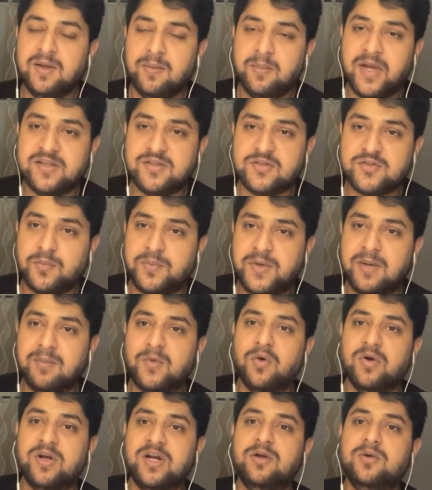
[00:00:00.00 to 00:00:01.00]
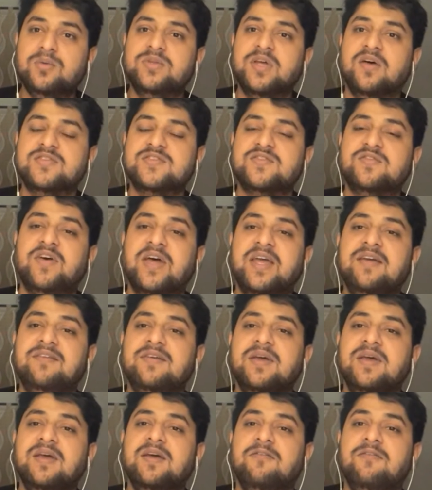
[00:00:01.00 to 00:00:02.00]
by the Supreme Court in 2005,
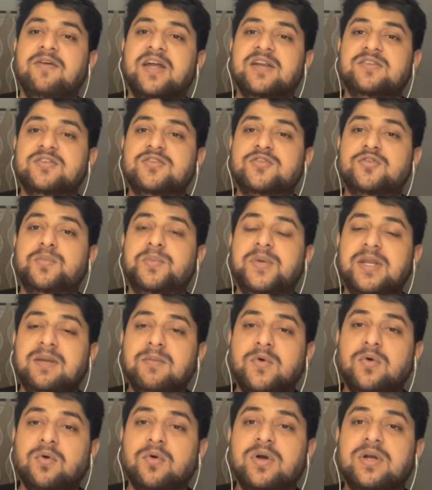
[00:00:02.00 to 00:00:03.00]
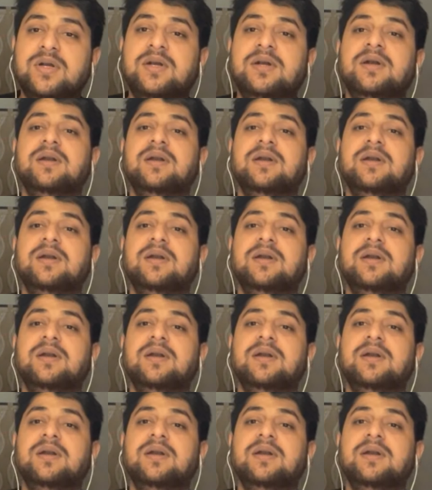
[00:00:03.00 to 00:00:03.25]
where the Supreme Court,